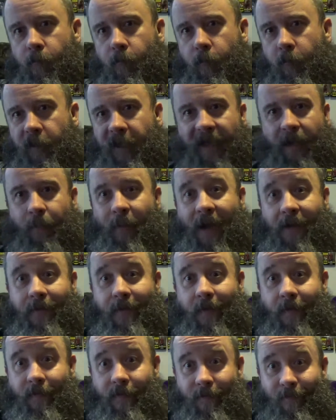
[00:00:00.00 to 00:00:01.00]
you gotta buy
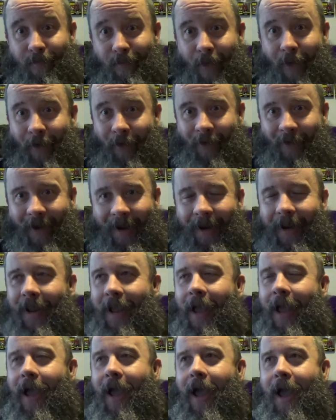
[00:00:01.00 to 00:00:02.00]
things, alright?
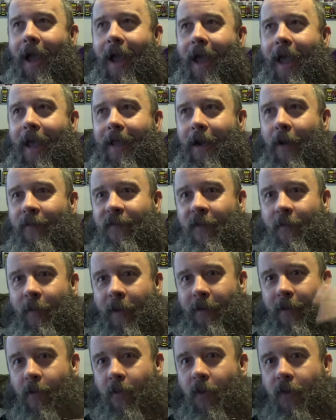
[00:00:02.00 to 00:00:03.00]
And I was in my
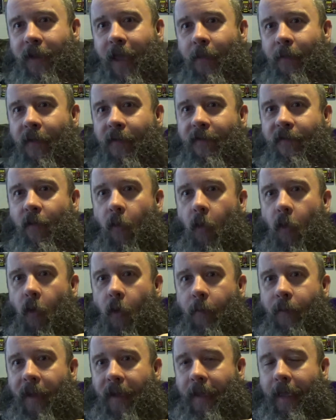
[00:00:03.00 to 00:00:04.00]
local gaming store
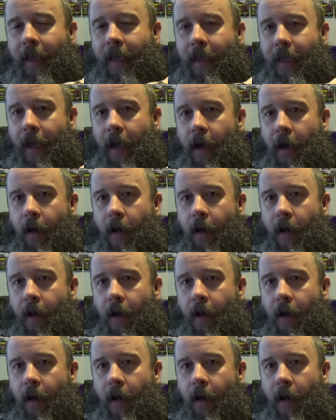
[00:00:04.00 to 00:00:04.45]
picking,